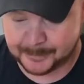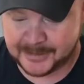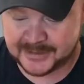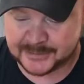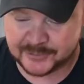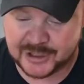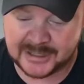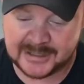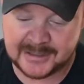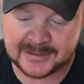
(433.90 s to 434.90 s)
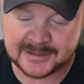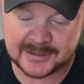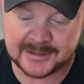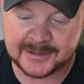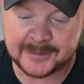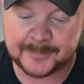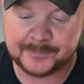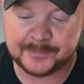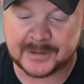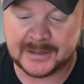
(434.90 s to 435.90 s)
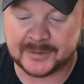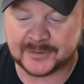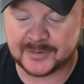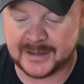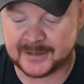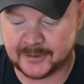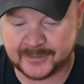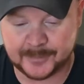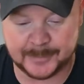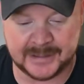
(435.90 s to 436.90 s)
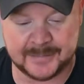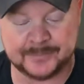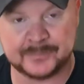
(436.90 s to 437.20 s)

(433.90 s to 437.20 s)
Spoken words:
piece of cheese and set it on the meat.